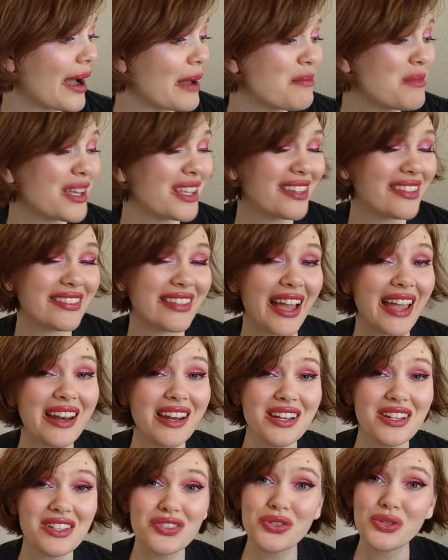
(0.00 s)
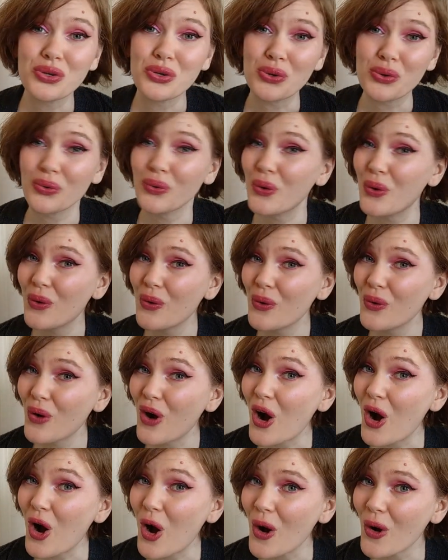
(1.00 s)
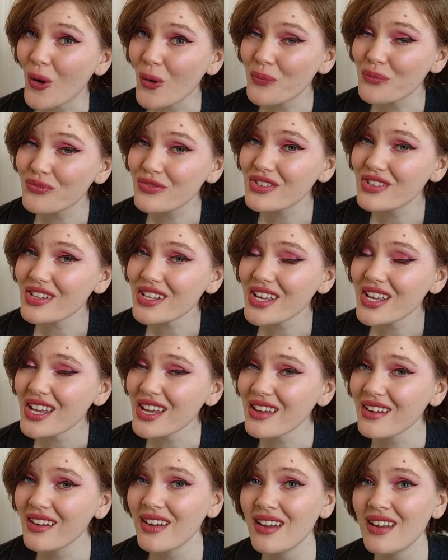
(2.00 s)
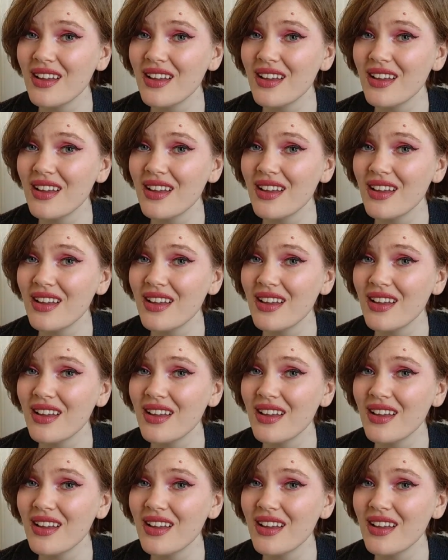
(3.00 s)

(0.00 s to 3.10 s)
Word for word: I'm excited to hopefully